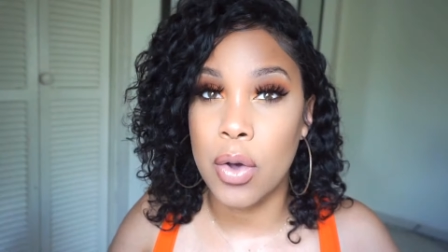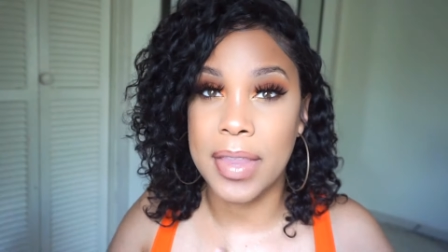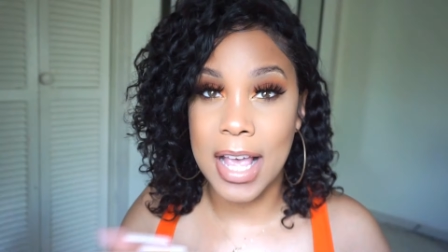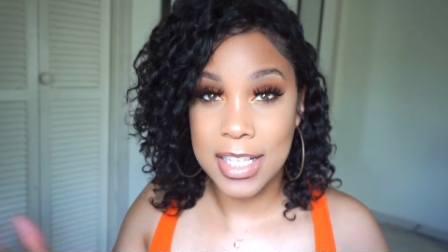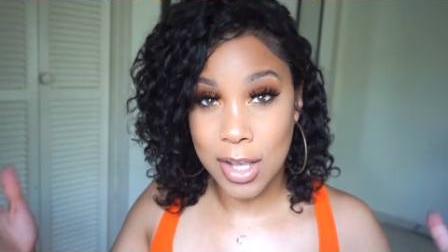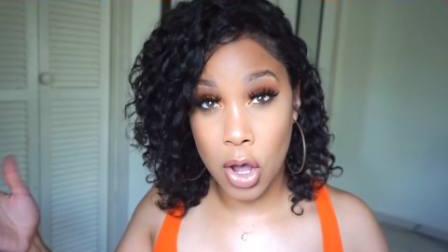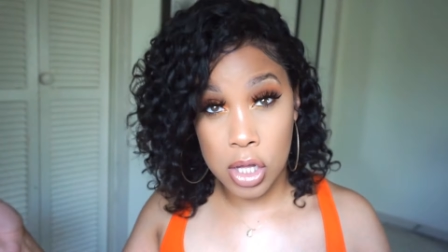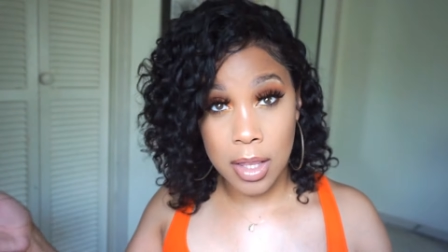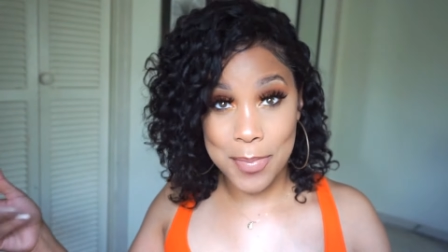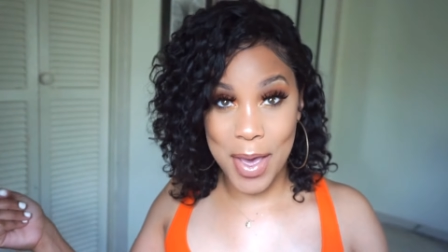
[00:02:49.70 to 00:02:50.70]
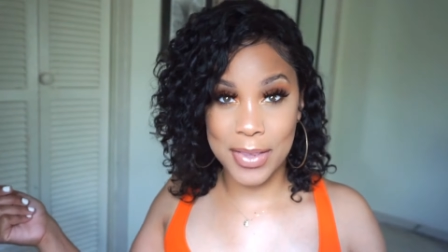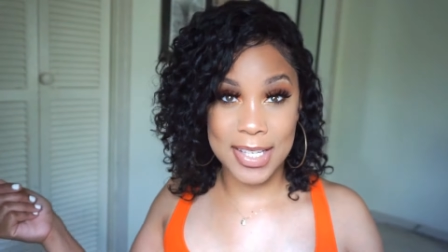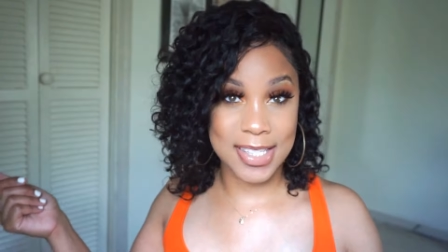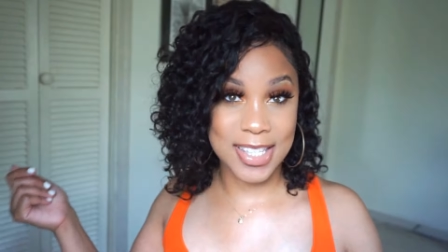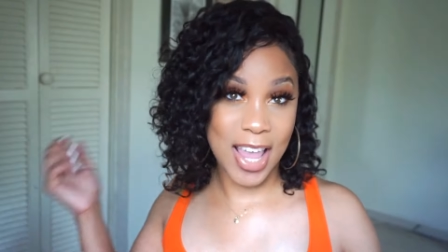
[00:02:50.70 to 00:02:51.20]
that's all about
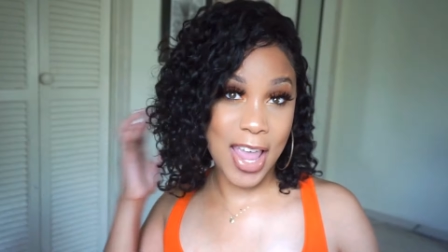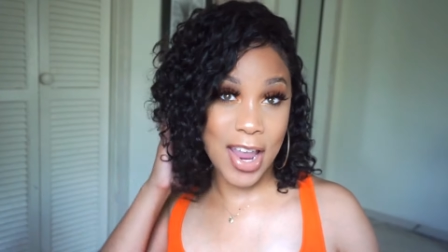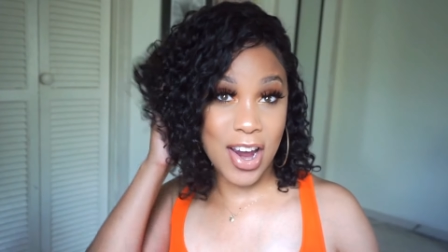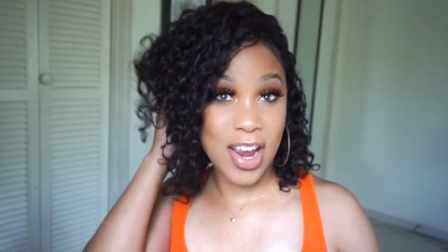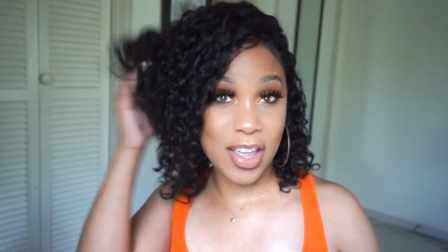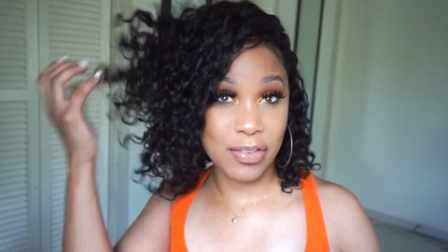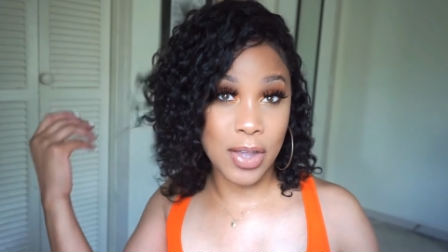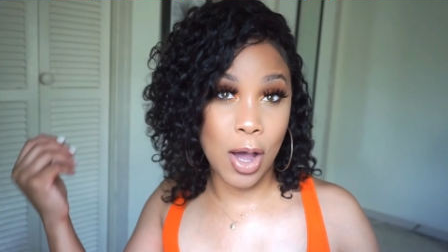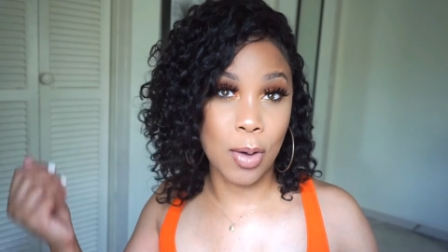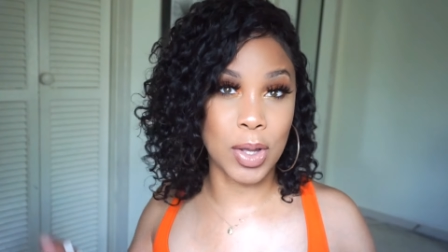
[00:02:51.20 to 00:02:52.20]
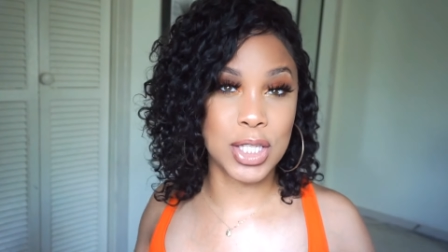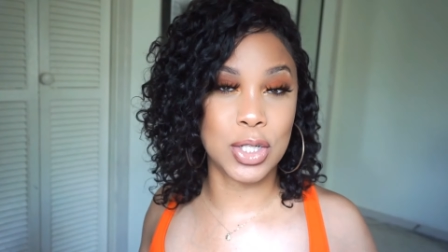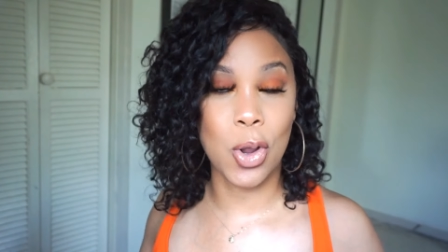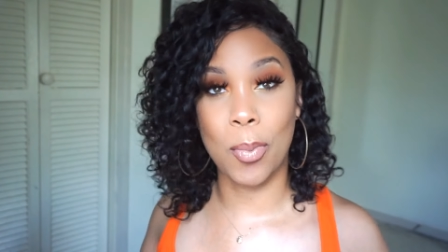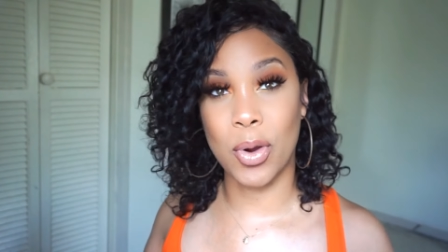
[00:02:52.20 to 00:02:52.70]
this hair if y'all want to
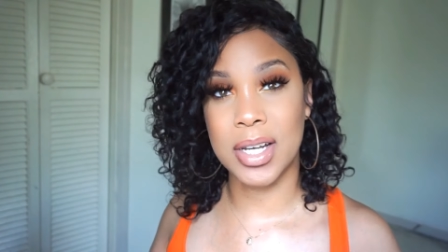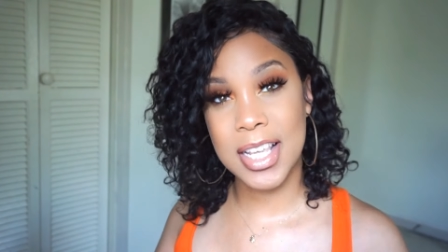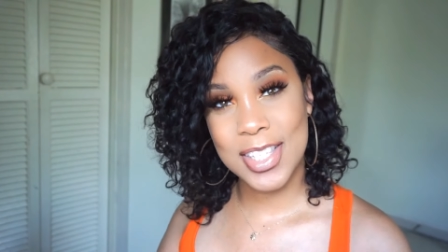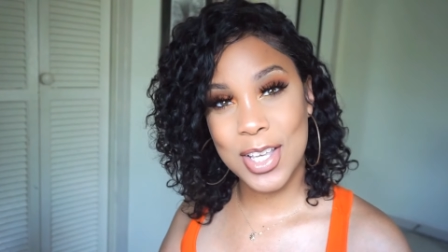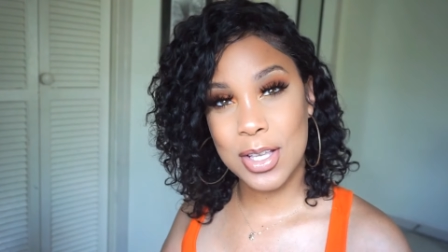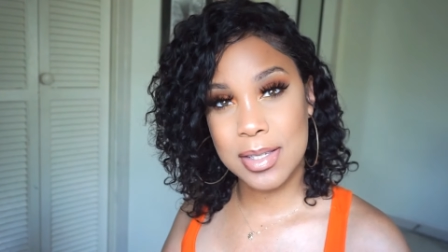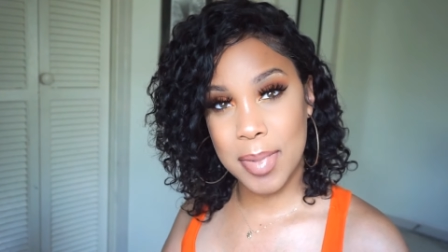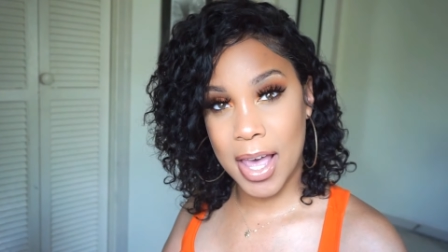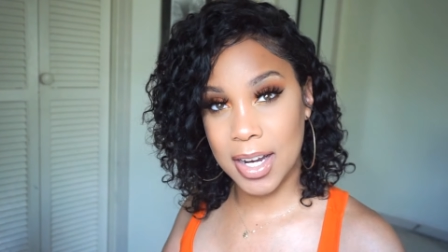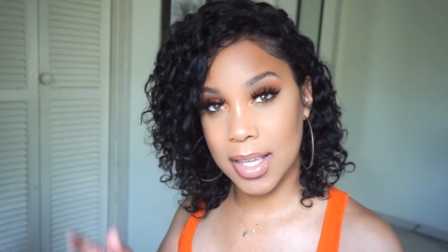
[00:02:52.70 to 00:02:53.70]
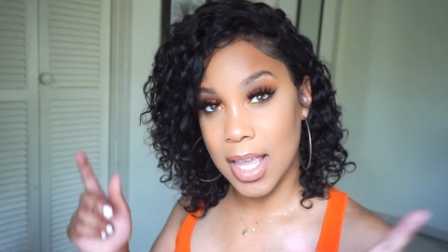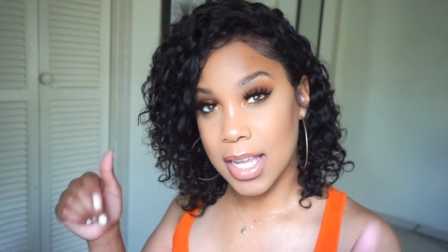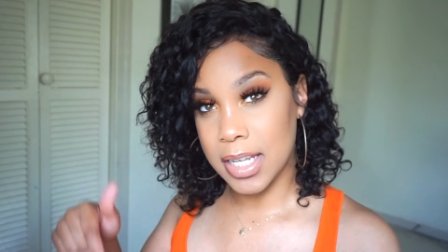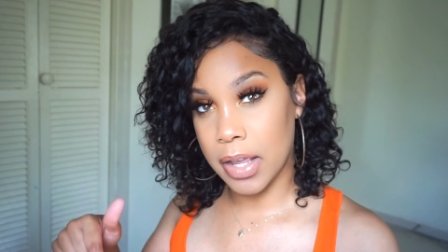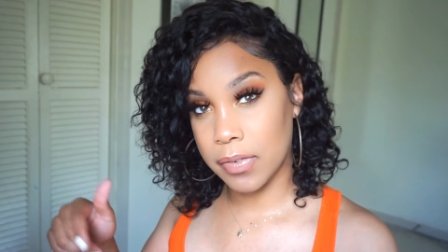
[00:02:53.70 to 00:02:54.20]
know more details about it
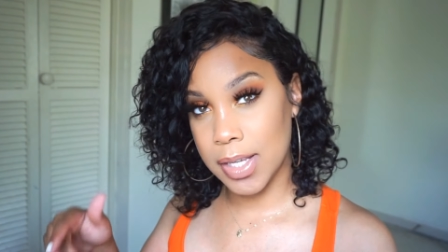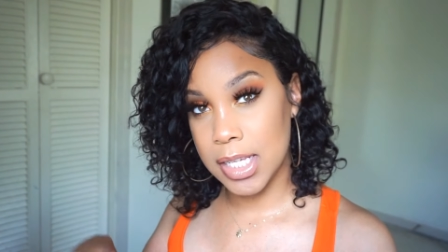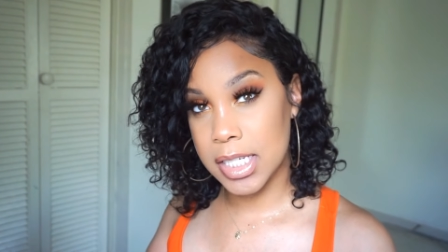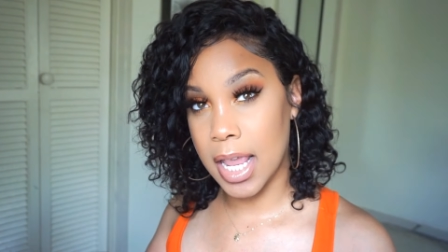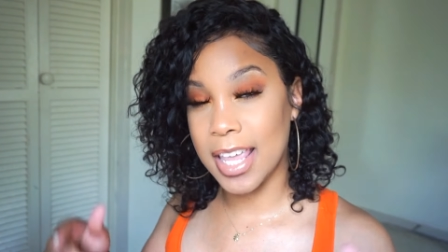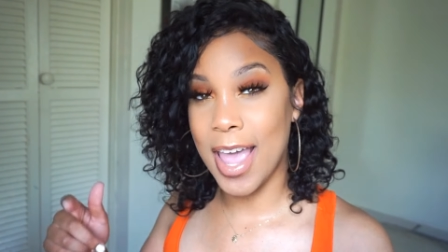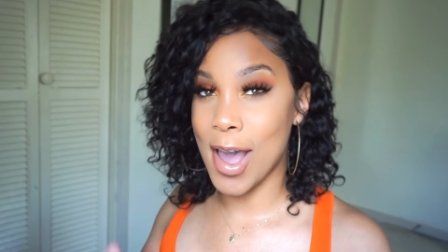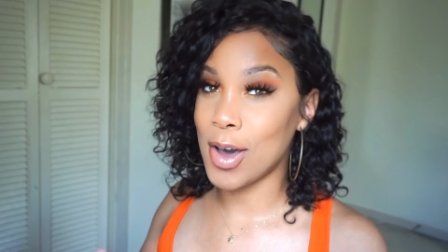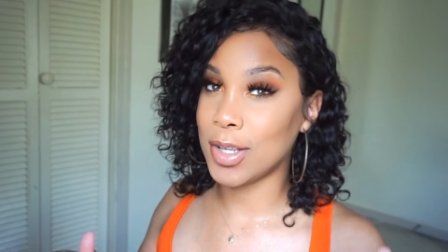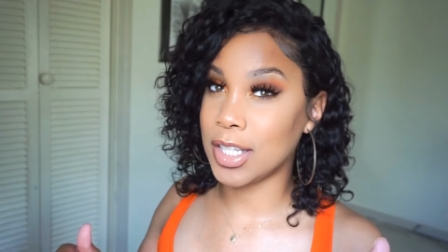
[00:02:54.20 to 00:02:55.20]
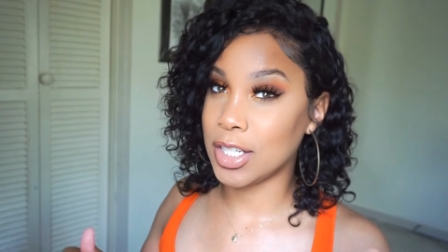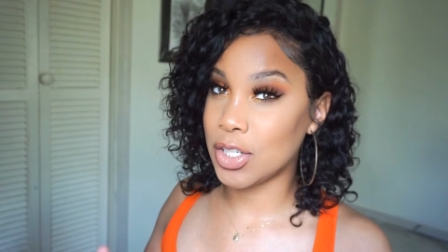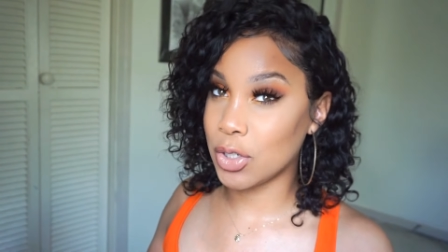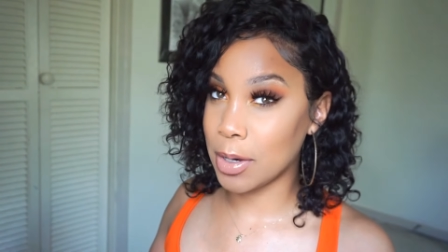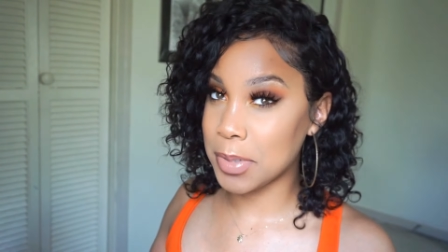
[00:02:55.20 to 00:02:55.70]
definitely check out the
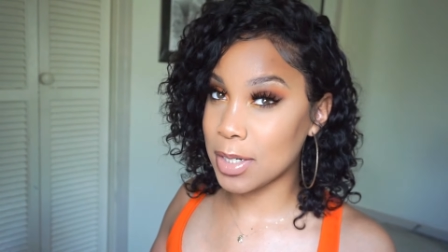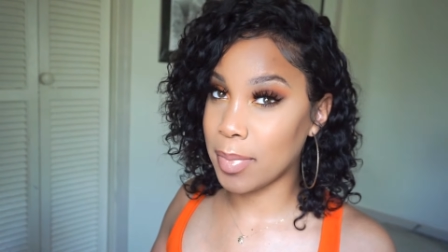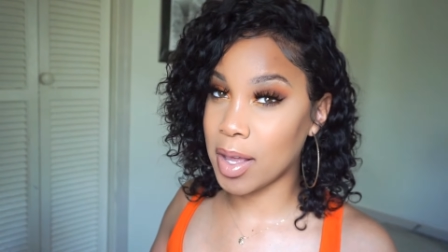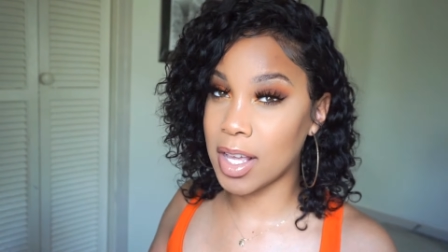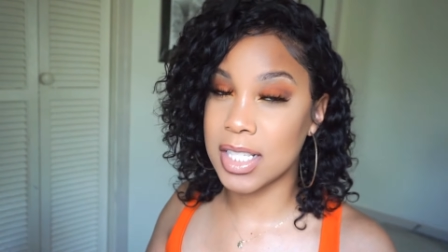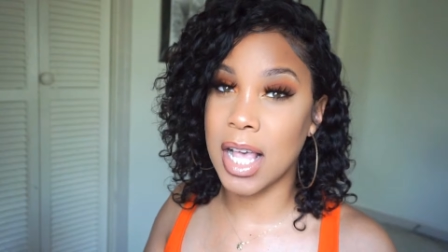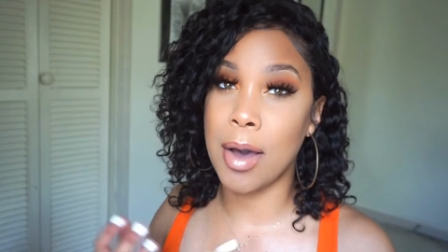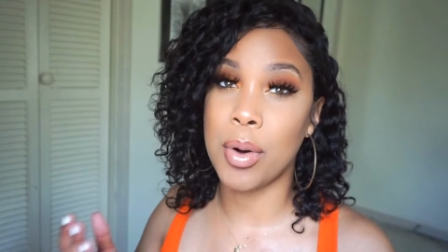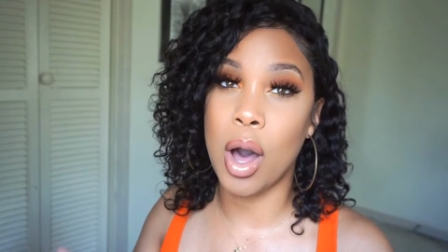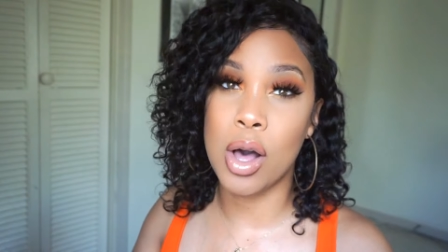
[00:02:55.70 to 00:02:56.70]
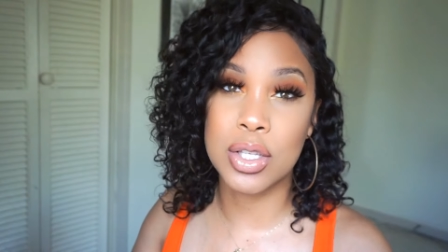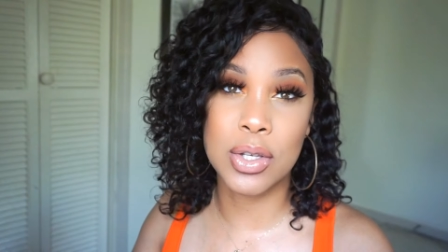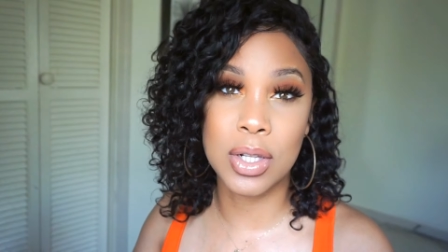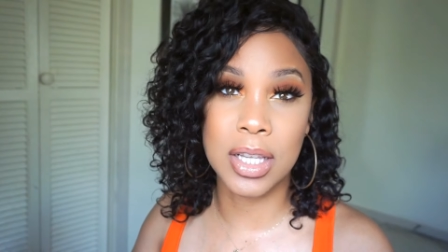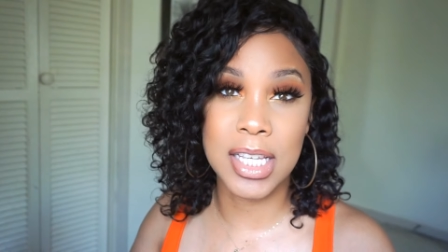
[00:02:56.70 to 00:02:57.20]
description box i will
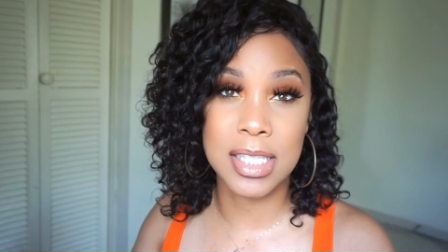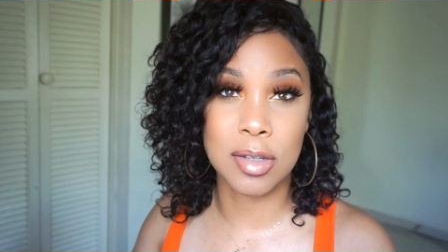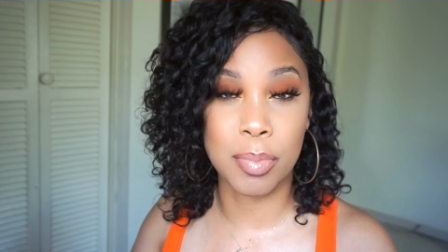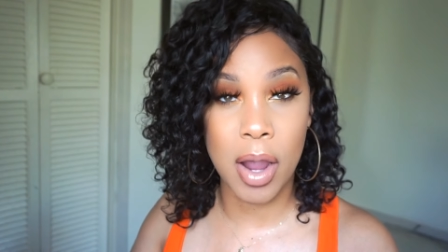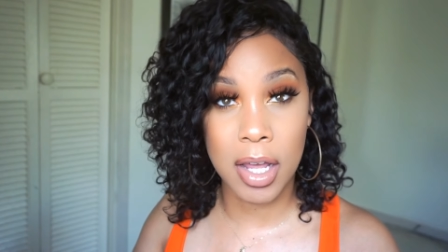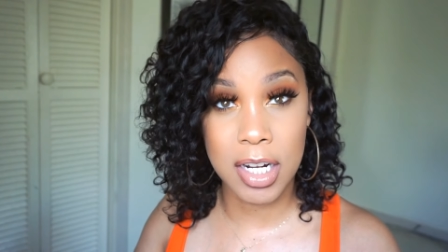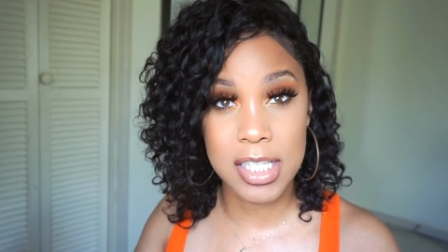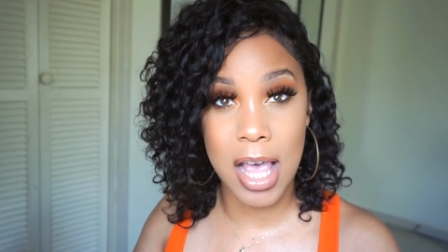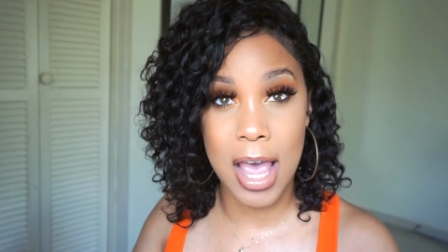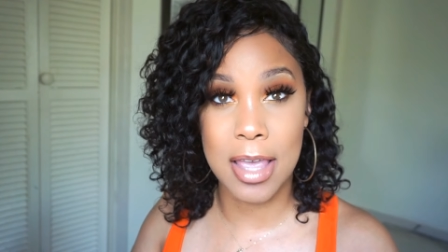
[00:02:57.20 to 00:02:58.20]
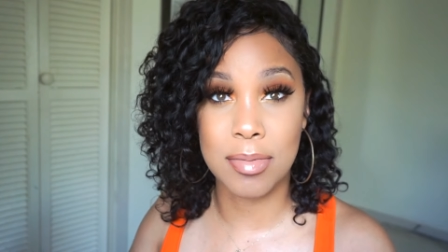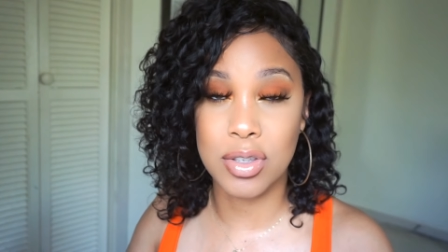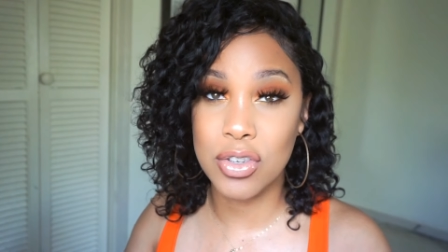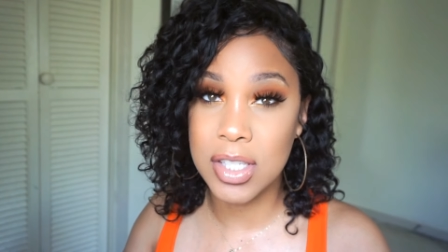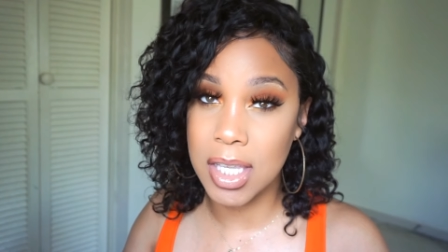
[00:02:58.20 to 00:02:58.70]
also list the products i am
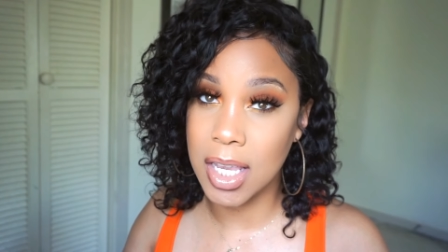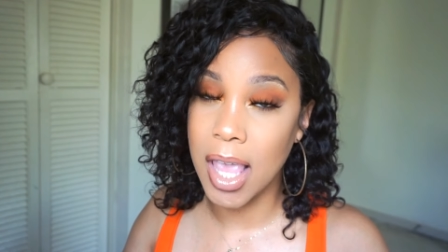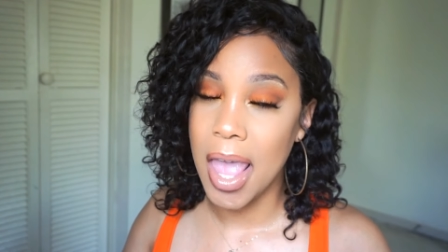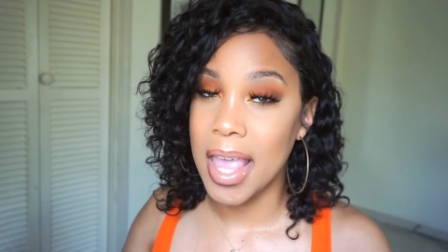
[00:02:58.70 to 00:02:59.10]
using